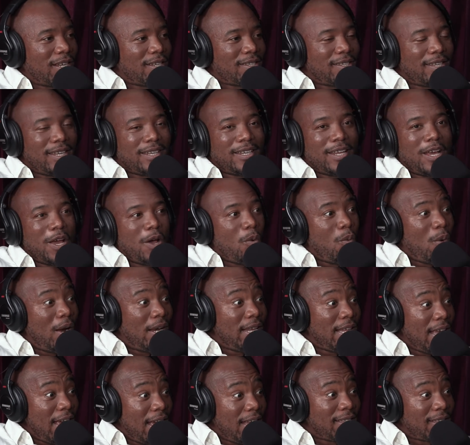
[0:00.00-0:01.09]
I said, well,
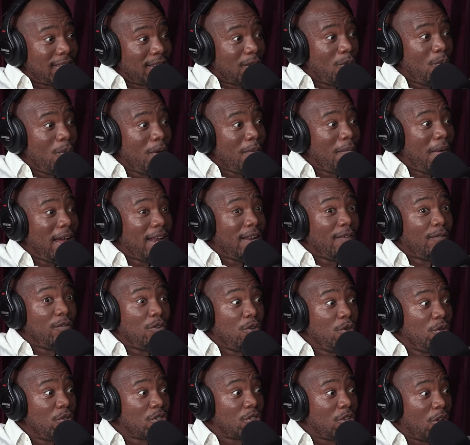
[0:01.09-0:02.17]
yes, we might have
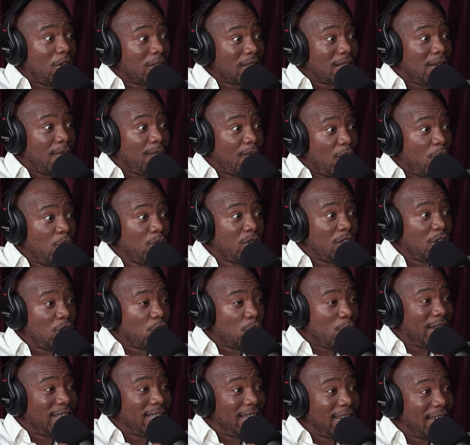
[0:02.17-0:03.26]
lost some votes in
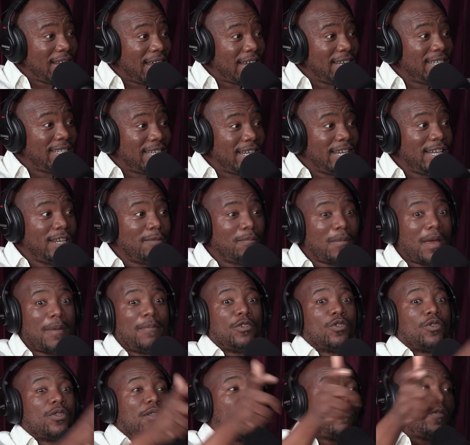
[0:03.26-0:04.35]
2019, maybe
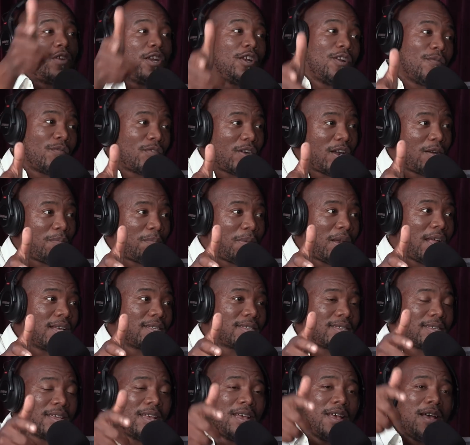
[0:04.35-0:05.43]
to the Freedom Front
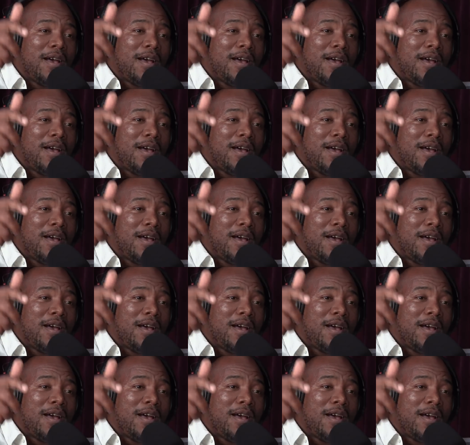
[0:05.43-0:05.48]
Plus,